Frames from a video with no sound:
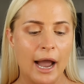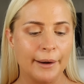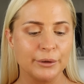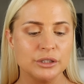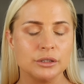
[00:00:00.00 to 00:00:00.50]

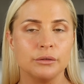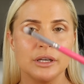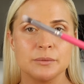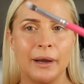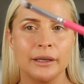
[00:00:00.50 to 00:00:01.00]
and I'm going to do
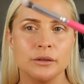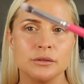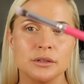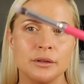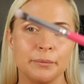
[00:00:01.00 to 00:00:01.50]
this by
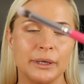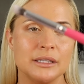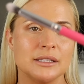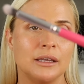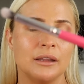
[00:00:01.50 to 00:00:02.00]
using
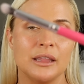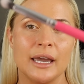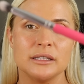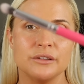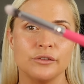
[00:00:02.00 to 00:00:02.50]

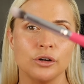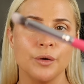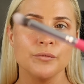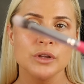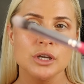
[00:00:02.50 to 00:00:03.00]
PC34.